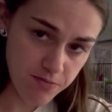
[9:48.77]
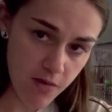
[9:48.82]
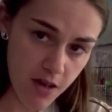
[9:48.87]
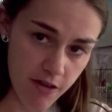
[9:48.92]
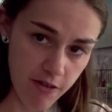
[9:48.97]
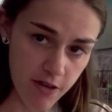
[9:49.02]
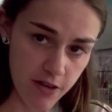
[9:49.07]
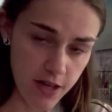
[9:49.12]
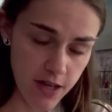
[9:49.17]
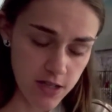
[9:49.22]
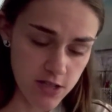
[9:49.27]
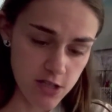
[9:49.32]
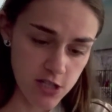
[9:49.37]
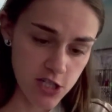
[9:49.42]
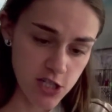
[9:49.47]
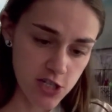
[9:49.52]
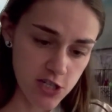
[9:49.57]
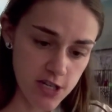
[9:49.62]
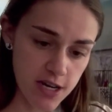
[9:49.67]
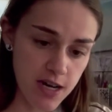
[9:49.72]
everything is
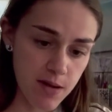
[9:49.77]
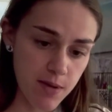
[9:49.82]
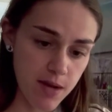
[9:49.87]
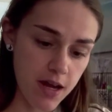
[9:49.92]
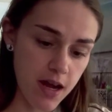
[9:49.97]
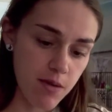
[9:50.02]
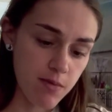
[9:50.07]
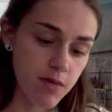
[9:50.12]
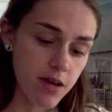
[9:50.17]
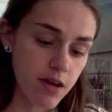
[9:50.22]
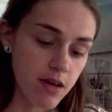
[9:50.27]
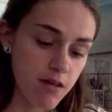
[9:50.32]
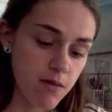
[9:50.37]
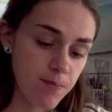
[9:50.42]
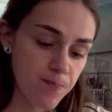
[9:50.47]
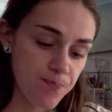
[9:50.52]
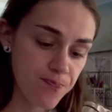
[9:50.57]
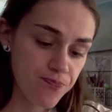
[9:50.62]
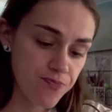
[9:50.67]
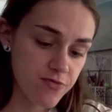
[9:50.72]
screaming at me
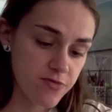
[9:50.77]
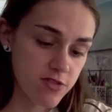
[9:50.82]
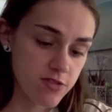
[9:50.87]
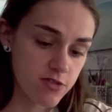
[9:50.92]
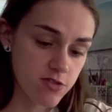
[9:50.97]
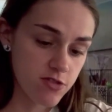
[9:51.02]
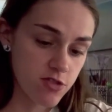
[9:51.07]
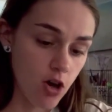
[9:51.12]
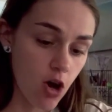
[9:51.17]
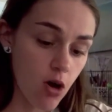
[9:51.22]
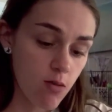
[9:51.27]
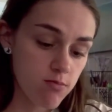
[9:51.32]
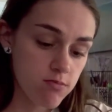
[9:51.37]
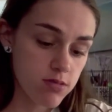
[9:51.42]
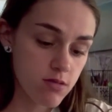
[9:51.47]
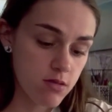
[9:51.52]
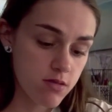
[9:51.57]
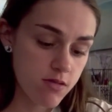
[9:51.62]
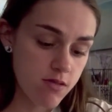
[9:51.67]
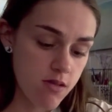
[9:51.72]
to stop
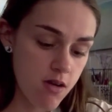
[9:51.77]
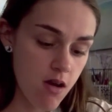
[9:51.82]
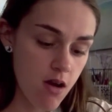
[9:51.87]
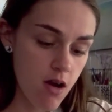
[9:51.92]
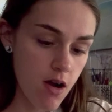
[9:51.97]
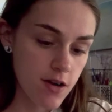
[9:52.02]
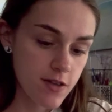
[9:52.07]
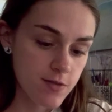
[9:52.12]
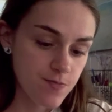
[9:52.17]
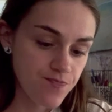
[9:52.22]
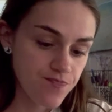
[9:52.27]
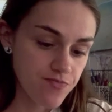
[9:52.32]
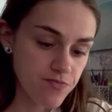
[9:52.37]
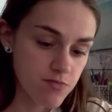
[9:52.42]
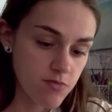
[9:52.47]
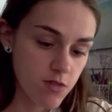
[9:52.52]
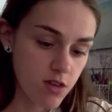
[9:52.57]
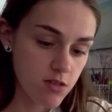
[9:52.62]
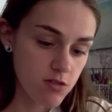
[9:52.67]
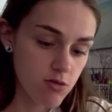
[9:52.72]

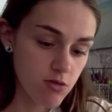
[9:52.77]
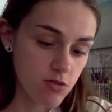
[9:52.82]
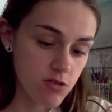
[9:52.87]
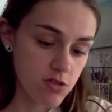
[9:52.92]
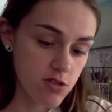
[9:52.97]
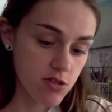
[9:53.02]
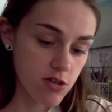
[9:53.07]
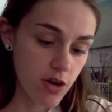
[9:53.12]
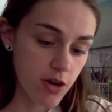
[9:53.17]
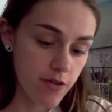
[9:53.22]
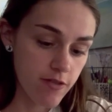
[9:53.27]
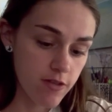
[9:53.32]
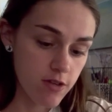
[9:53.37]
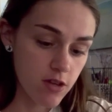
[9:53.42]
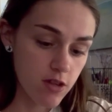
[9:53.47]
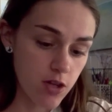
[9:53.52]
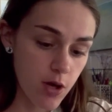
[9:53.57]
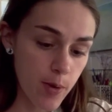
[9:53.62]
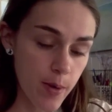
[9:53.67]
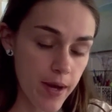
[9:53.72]
or to go for a
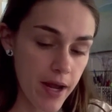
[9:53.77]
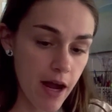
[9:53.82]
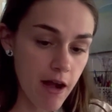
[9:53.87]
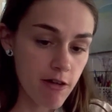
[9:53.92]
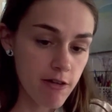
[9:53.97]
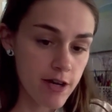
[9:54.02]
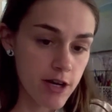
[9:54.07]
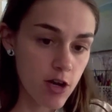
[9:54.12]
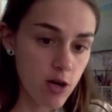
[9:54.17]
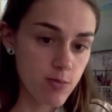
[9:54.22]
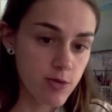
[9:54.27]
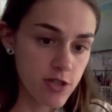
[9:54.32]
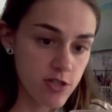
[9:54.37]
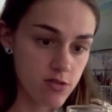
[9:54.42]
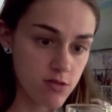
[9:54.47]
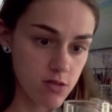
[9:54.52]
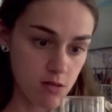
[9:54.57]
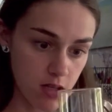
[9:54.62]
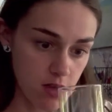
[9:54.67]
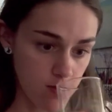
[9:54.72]
lower calorie option
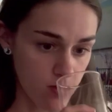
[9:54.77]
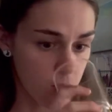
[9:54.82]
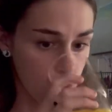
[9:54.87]
or something.